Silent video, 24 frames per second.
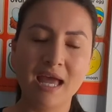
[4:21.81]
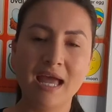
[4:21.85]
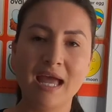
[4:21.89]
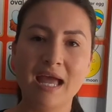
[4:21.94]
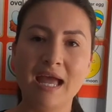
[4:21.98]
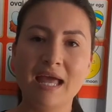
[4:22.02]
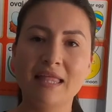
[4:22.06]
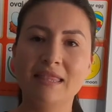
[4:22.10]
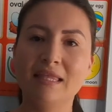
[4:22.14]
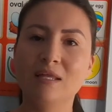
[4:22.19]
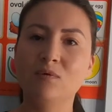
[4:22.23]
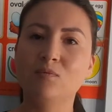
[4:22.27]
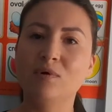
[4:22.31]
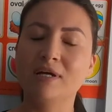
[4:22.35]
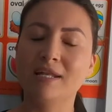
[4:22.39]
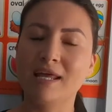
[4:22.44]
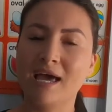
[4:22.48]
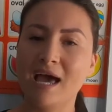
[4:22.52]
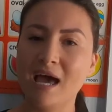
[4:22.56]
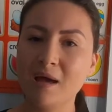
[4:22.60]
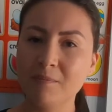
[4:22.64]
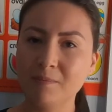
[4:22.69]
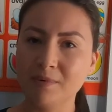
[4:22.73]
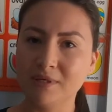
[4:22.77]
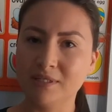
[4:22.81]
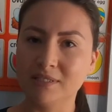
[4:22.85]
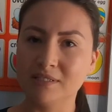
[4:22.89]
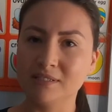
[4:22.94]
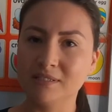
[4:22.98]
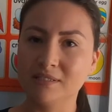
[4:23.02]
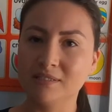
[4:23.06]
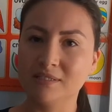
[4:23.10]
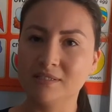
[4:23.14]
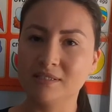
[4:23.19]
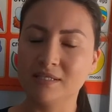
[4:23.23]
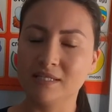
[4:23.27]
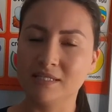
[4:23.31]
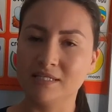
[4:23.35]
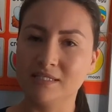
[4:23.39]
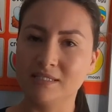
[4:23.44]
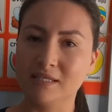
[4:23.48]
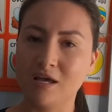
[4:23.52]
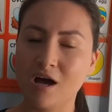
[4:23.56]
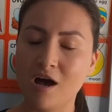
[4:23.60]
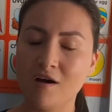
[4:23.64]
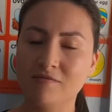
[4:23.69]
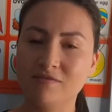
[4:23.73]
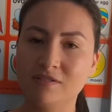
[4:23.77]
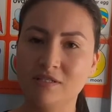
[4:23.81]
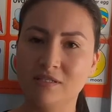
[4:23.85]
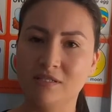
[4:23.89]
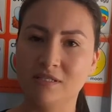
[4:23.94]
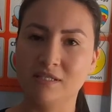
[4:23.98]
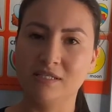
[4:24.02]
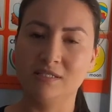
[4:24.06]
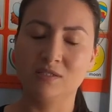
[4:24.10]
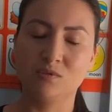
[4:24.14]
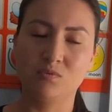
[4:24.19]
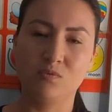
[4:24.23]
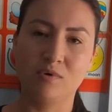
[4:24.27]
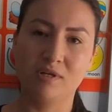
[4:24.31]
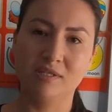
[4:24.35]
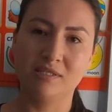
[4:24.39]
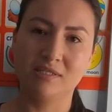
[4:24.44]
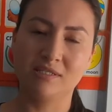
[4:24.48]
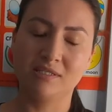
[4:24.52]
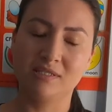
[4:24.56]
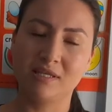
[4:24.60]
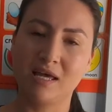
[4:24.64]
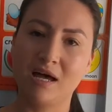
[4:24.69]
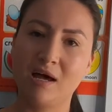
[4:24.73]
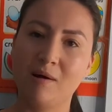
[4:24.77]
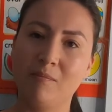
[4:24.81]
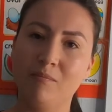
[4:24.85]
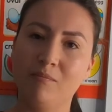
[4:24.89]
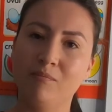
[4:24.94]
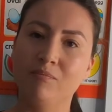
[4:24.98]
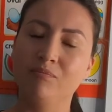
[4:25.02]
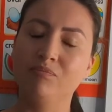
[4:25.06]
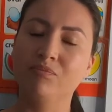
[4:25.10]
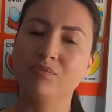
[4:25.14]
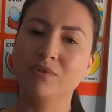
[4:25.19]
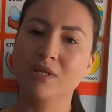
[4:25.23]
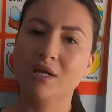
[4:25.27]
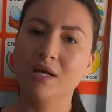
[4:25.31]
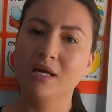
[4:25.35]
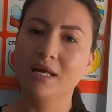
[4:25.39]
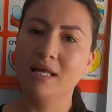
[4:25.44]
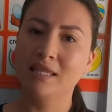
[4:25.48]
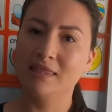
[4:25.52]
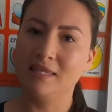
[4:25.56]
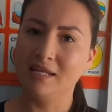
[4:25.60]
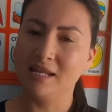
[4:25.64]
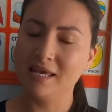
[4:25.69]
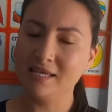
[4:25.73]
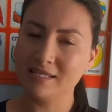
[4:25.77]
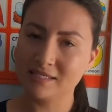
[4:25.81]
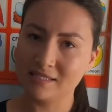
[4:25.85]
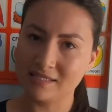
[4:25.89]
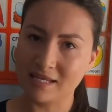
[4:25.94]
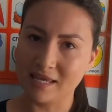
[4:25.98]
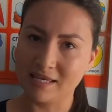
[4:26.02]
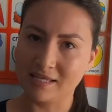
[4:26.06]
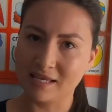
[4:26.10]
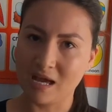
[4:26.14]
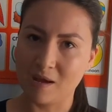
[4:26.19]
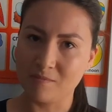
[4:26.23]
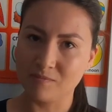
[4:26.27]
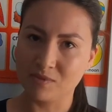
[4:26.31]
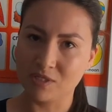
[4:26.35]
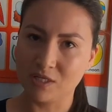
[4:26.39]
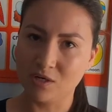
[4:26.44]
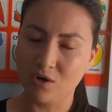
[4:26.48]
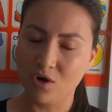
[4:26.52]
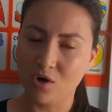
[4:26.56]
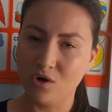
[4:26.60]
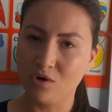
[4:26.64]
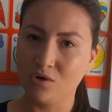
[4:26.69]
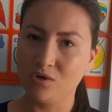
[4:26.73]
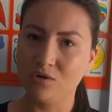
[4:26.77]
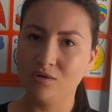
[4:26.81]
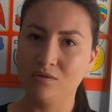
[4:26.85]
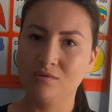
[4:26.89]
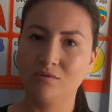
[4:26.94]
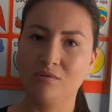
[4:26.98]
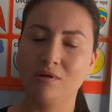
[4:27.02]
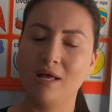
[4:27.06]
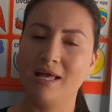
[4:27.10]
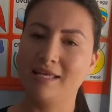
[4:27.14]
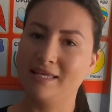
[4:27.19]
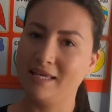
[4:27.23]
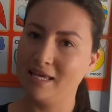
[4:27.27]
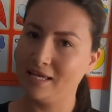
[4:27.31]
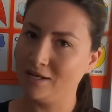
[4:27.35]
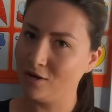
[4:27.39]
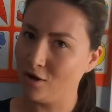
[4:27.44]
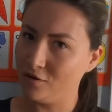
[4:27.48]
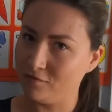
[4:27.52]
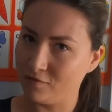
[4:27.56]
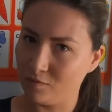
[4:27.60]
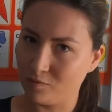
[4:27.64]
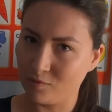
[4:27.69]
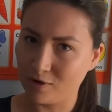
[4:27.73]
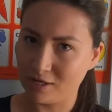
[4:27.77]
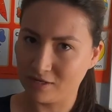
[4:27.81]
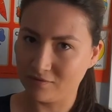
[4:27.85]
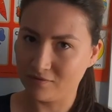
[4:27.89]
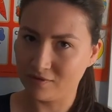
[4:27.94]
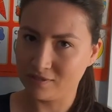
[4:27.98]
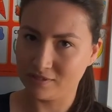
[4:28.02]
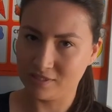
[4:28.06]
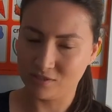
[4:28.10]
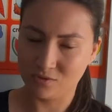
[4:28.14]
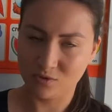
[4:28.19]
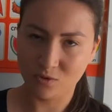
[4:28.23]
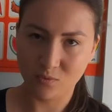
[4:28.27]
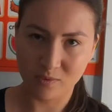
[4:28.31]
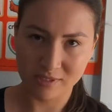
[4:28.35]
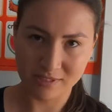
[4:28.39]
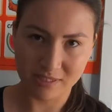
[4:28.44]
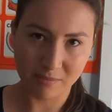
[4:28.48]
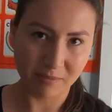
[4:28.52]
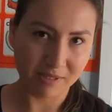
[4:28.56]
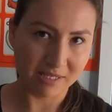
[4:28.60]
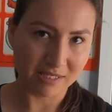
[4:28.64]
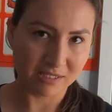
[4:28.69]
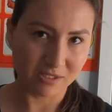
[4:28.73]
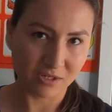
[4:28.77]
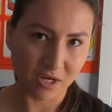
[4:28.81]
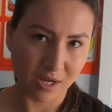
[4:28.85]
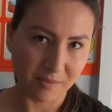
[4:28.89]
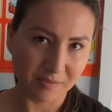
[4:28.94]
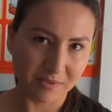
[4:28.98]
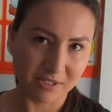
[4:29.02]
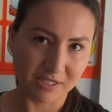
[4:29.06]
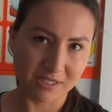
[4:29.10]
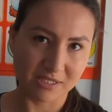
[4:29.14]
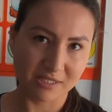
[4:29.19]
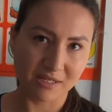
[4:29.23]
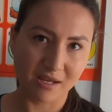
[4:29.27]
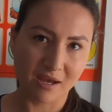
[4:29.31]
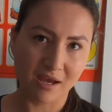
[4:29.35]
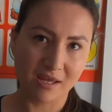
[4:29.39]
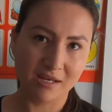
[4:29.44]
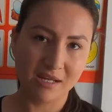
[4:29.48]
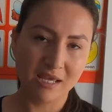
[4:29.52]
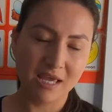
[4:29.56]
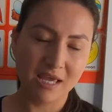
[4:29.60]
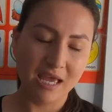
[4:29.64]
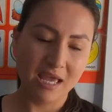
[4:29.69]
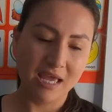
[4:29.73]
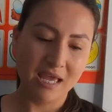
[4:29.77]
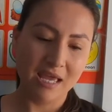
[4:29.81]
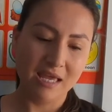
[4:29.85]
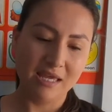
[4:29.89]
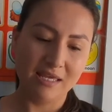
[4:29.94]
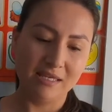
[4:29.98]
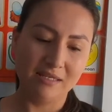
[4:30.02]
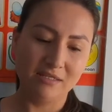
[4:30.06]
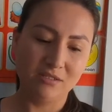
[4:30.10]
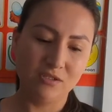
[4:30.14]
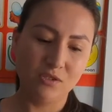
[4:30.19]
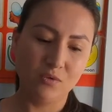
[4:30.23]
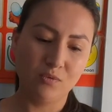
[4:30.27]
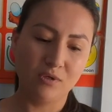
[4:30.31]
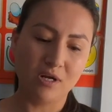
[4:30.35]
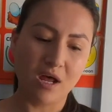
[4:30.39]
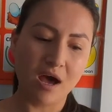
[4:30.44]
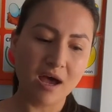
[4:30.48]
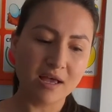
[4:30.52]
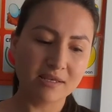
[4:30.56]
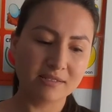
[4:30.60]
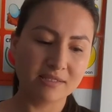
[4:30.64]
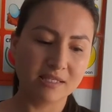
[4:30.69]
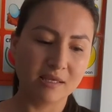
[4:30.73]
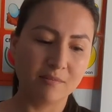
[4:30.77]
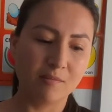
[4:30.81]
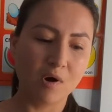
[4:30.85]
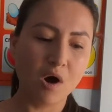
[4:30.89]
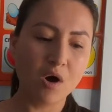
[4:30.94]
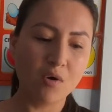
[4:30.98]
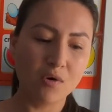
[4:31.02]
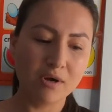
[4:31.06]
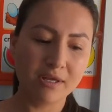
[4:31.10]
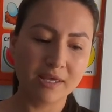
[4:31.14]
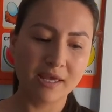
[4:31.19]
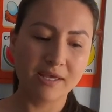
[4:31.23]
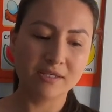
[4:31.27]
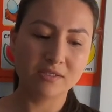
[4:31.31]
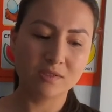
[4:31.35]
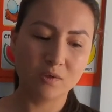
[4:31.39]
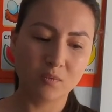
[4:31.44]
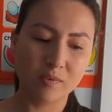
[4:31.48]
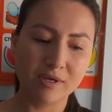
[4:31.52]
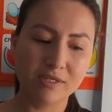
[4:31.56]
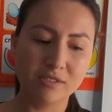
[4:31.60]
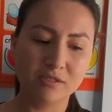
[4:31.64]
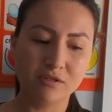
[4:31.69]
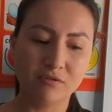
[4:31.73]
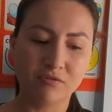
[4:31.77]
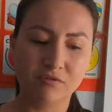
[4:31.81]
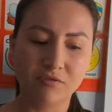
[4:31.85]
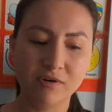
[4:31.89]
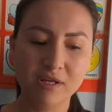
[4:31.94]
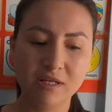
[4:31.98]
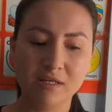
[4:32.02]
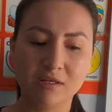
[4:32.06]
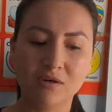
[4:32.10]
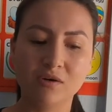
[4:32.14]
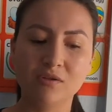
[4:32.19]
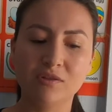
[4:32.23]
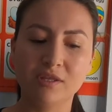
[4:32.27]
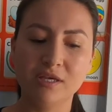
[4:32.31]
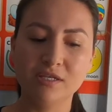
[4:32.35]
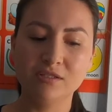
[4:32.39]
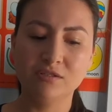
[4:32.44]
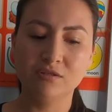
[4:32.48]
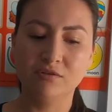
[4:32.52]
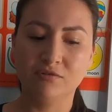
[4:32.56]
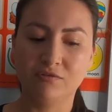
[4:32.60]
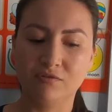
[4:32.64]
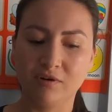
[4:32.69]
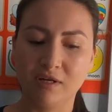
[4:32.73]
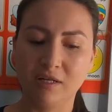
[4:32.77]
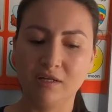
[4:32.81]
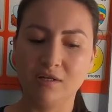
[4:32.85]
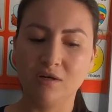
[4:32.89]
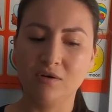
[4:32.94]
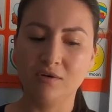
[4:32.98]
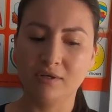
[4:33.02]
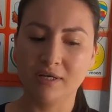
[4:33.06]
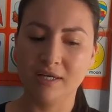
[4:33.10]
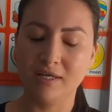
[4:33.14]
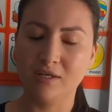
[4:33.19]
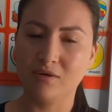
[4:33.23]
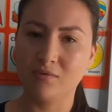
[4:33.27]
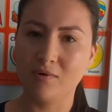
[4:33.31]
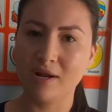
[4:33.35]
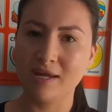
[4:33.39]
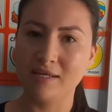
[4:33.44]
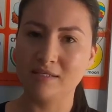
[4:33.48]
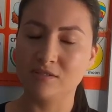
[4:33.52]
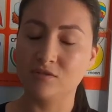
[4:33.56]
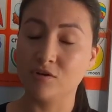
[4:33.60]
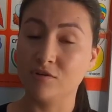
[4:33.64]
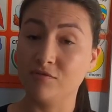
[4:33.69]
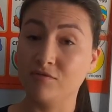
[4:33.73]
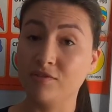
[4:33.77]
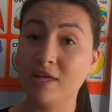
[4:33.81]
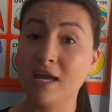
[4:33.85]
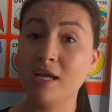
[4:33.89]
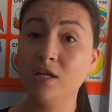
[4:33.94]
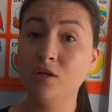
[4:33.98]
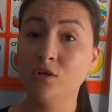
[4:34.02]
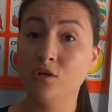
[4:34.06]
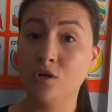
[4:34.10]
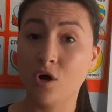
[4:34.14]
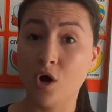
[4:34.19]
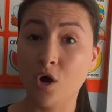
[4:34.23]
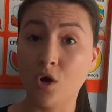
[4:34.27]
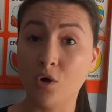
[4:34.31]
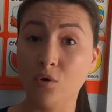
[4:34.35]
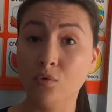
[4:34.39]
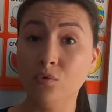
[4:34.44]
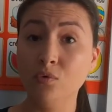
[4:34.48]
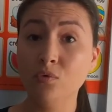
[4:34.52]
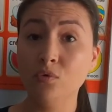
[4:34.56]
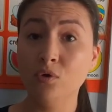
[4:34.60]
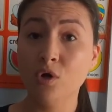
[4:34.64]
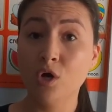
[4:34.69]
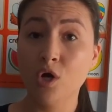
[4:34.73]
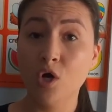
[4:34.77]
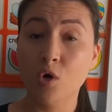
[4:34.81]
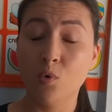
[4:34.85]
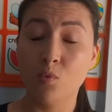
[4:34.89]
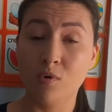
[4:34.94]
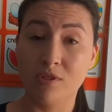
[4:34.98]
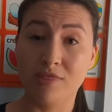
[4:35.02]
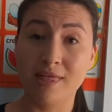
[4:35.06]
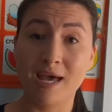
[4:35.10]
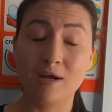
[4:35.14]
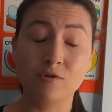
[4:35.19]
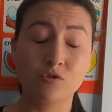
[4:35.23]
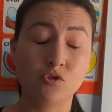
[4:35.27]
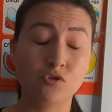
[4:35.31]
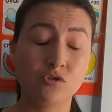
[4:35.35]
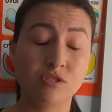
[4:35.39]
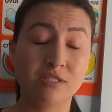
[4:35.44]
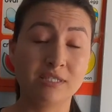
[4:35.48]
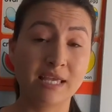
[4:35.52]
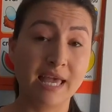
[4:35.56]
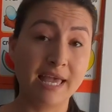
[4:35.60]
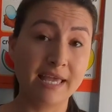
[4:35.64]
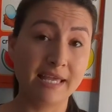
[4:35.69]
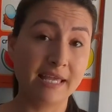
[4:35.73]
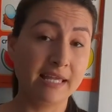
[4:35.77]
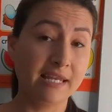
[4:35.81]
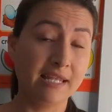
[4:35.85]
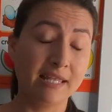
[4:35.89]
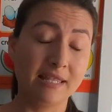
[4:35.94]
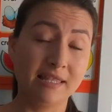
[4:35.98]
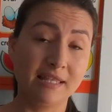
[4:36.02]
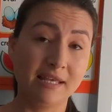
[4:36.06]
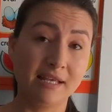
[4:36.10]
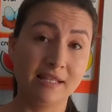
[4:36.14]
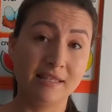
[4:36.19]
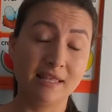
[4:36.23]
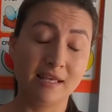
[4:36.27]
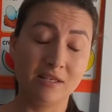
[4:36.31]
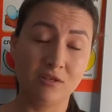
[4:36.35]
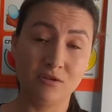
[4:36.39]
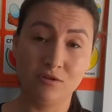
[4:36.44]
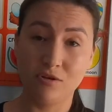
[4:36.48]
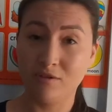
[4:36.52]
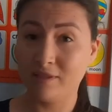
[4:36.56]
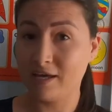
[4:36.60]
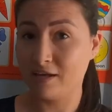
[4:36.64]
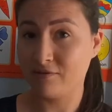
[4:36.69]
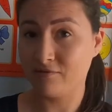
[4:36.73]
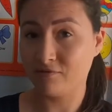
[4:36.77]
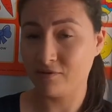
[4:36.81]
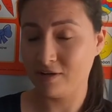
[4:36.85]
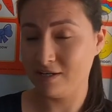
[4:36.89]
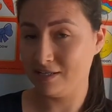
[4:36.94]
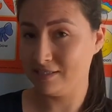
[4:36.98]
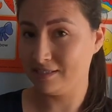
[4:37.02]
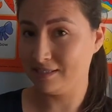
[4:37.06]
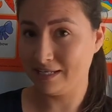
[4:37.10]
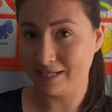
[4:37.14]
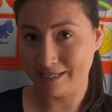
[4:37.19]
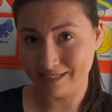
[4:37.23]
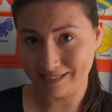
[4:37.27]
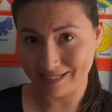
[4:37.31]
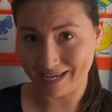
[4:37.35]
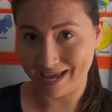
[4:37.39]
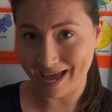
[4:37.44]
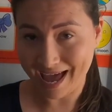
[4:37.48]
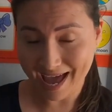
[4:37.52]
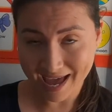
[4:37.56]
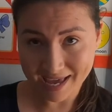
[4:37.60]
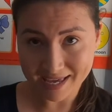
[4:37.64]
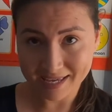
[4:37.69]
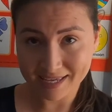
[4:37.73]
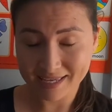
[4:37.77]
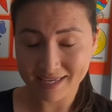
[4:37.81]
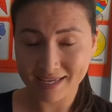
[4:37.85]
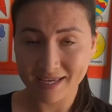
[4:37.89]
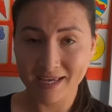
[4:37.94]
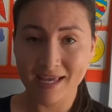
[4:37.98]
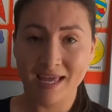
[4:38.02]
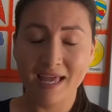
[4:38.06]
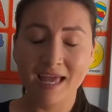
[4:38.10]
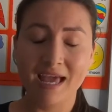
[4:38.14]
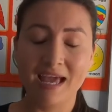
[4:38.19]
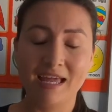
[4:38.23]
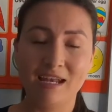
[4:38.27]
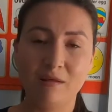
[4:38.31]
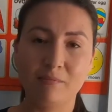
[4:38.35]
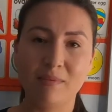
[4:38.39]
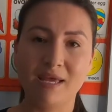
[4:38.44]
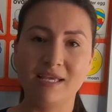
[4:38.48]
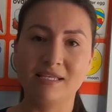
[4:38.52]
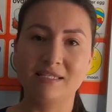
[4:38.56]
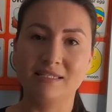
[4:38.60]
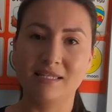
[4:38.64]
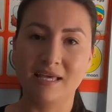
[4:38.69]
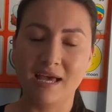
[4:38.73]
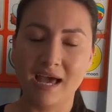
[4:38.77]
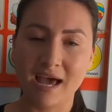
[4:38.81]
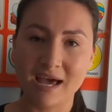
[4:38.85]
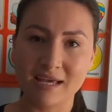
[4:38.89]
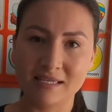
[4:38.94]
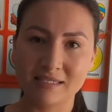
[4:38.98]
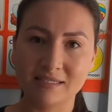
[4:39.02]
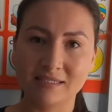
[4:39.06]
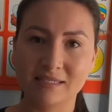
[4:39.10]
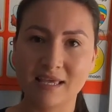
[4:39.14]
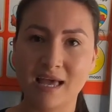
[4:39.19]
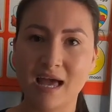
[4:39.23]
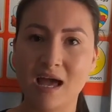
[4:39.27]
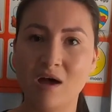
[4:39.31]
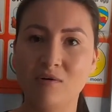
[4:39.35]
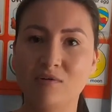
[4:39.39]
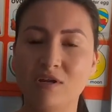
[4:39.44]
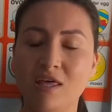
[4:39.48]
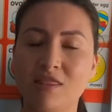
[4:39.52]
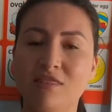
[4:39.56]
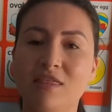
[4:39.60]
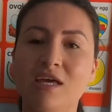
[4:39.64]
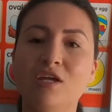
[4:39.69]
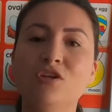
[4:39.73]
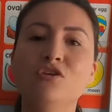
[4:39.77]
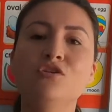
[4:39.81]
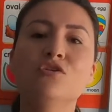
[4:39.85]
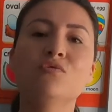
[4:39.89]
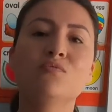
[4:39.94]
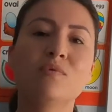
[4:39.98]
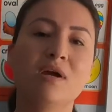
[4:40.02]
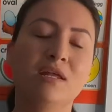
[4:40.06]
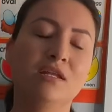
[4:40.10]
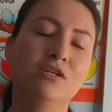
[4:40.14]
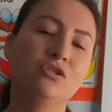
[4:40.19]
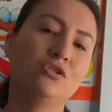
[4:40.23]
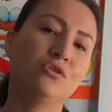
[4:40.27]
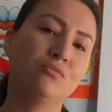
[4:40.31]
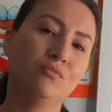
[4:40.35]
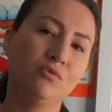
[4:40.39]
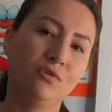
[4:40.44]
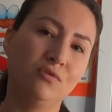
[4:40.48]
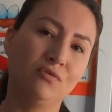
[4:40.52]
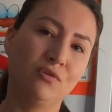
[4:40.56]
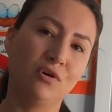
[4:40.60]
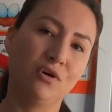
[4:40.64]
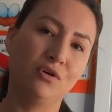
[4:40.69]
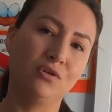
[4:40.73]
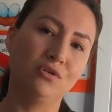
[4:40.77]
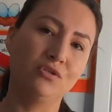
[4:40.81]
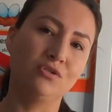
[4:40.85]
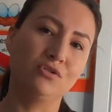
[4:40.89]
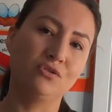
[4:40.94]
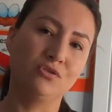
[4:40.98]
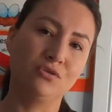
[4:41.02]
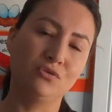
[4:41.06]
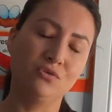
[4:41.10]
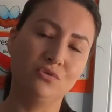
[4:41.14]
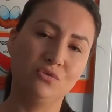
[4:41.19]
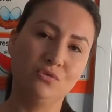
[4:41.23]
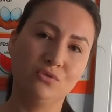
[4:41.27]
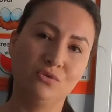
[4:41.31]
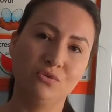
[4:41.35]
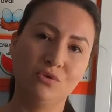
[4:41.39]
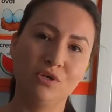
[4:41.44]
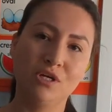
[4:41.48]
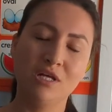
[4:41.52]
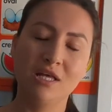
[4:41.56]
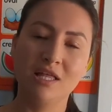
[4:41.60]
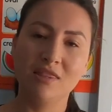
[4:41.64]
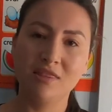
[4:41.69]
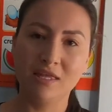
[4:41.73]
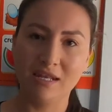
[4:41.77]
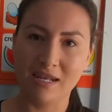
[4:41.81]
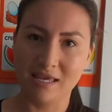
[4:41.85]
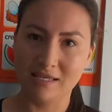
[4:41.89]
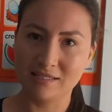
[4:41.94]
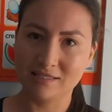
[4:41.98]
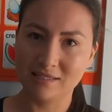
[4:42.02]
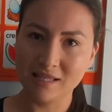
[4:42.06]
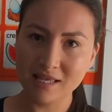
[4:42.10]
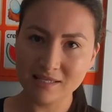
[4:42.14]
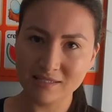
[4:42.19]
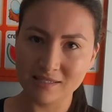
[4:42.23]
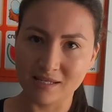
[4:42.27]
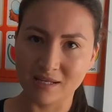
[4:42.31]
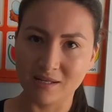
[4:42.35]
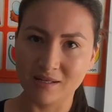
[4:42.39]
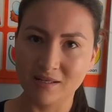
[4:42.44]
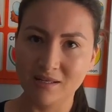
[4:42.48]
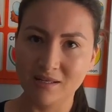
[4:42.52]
And then what happens is after this, once the next day comes along, again, over breakfast is always the best time to start, is you would ask them, oh, okay, so where's your friend? Oh, there's your friend. Okay, great. So if they know without you saying anything that, you know, that friend is the letter A and it makes the sound, then you're ready to move on to the next letter.